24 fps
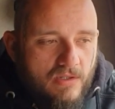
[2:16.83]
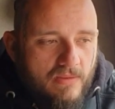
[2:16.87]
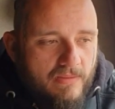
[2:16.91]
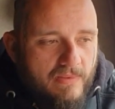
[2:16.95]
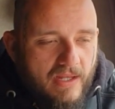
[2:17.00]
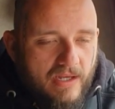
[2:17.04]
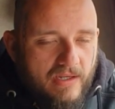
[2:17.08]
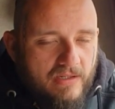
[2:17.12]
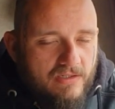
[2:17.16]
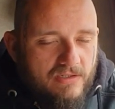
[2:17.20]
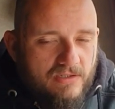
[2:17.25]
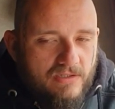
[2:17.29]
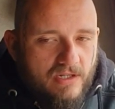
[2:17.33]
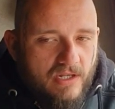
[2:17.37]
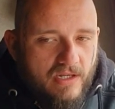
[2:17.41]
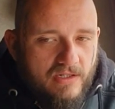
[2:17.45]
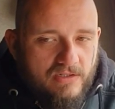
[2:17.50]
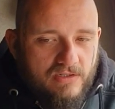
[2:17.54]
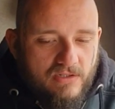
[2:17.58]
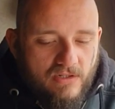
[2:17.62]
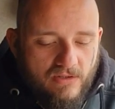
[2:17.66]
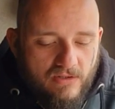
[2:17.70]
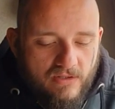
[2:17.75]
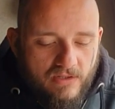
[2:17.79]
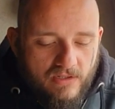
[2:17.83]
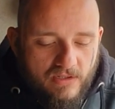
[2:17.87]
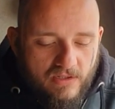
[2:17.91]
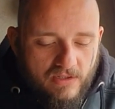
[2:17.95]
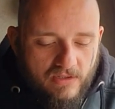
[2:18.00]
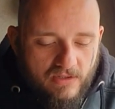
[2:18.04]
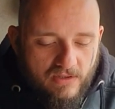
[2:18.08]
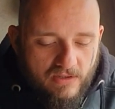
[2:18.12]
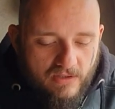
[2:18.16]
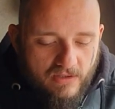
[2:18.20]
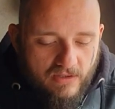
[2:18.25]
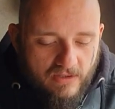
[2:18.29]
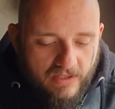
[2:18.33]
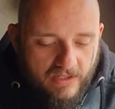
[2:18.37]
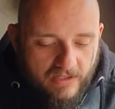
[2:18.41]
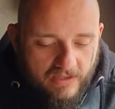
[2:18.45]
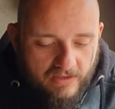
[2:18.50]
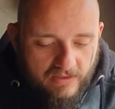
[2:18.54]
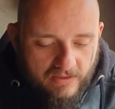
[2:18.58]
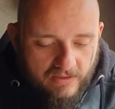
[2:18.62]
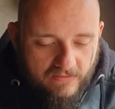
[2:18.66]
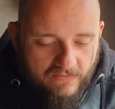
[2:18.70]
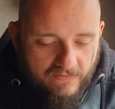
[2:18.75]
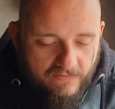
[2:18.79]
That's not the
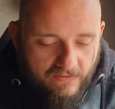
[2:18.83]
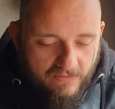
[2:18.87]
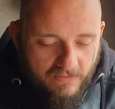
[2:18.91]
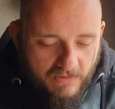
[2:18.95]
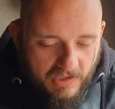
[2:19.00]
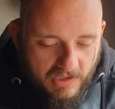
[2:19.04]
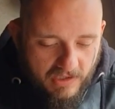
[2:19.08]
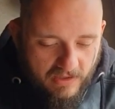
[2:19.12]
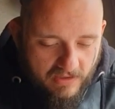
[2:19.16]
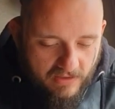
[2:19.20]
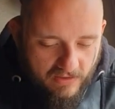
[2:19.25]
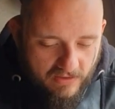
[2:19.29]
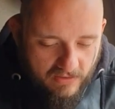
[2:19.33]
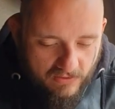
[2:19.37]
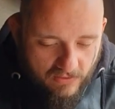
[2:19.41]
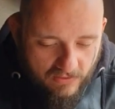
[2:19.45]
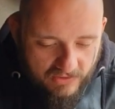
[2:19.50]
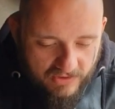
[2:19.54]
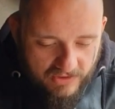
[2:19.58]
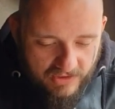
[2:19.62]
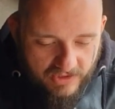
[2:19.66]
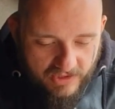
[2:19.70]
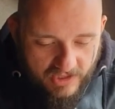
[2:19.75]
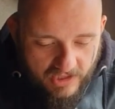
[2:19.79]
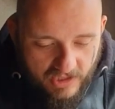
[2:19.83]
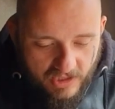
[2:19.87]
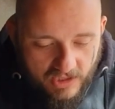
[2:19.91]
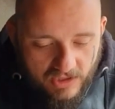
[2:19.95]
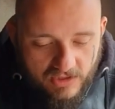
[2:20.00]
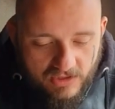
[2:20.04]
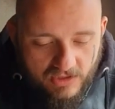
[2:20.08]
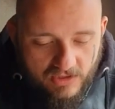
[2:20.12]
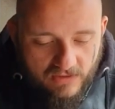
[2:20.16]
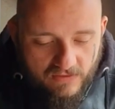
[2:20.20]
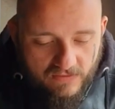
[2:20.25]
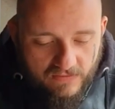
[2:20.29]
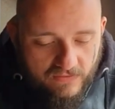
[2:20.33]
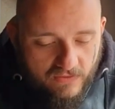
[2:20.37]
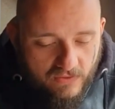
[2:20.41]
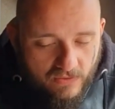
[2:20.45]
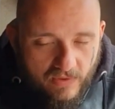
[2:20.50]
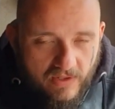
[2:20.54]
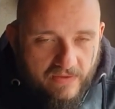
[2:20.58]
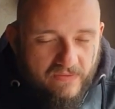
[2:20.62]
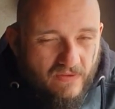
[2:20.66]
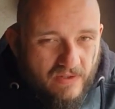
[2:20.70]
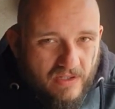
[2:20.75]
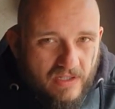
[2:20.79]
thing for me that causes the issue for
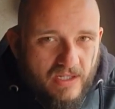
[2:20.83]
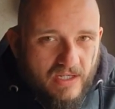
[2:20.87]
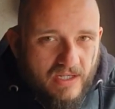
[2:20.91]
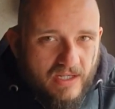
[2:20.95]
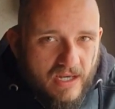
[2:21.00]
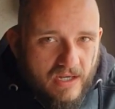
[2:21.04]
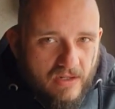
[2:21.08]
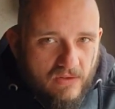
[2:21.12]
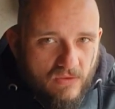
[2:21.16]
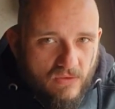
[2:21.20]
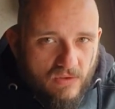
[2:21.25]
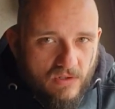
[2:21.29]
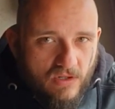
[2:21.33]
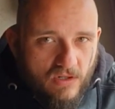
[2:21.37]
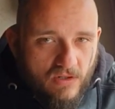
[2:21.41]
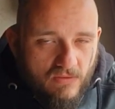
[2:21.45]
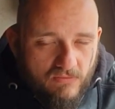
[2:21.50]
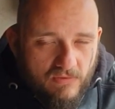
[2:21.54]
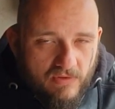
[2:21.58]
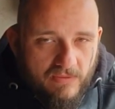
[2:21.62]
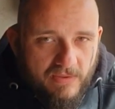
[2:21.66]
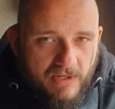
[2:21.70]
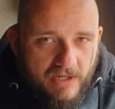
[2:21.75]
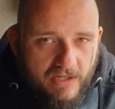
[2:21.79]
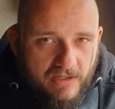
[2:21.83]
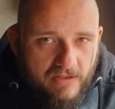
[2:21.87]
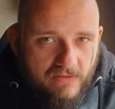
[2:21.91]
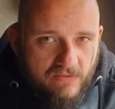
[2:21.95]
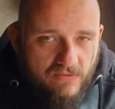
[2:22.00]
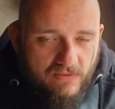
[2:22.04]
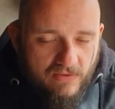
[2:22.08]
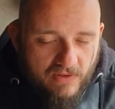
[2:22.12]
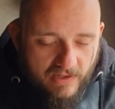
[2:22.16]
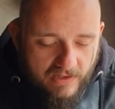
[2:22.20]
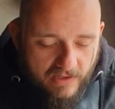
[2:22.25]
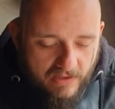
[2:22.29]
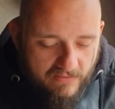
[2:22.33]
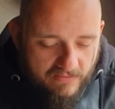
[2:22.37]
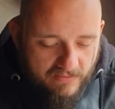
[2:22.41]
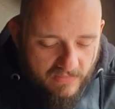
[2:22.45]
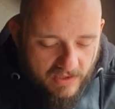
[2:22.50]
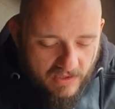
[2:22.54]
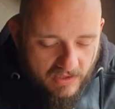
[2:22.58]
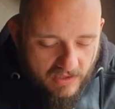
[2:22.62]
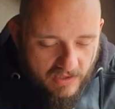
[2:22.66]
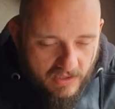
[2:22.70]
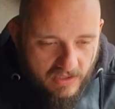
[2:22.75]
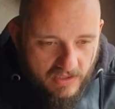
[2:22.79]
whether you can or can't repair your frame.
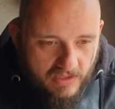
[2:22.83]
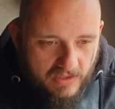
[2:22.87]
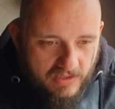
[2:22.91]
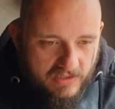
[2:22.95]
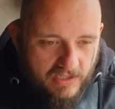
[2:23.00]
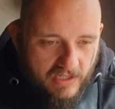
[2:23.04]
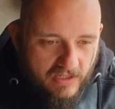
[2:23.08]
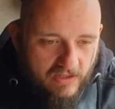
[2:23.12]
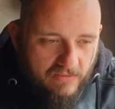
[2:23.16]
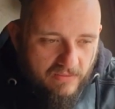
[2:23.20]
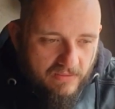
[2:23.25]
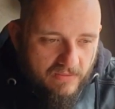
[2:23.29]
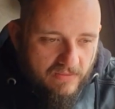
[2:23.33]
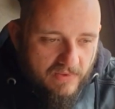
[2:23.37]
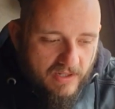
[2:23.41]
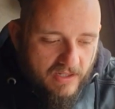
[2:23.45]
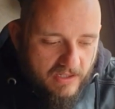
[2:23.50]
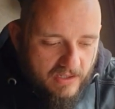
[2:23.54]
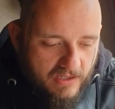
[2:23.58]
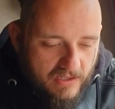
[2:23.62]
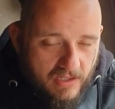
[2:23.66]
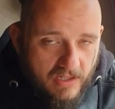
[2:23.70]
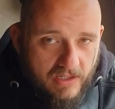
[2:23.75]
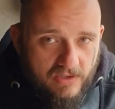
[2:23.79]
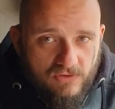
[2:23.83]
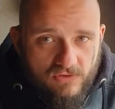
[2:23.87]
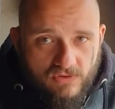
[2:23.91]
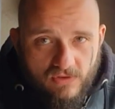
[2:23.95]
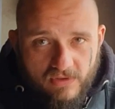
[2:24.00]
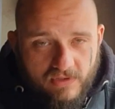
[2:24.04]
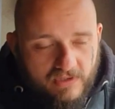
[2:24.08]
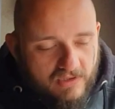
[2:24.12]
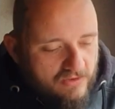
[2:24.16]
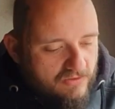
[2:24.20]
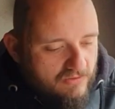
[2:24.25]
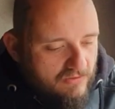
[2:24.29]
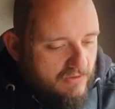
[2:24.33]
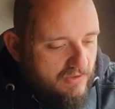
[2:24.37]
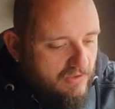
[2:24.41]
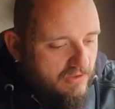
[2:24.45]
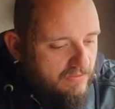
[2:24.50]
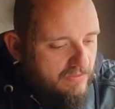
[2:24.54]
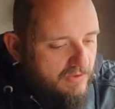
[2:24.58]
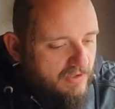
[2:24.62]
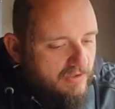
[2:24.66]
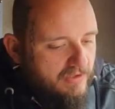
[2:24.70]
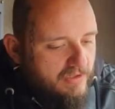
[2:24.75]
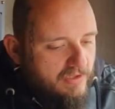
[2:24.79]
It's how many electronics are on your
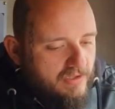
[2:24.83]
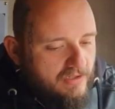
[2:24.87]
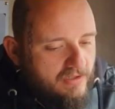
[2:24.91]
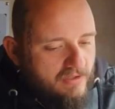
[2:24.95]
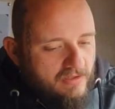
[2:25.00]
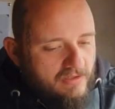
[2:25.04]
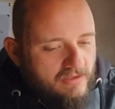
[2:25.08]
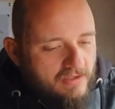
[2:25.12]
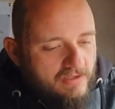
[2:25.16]
bike.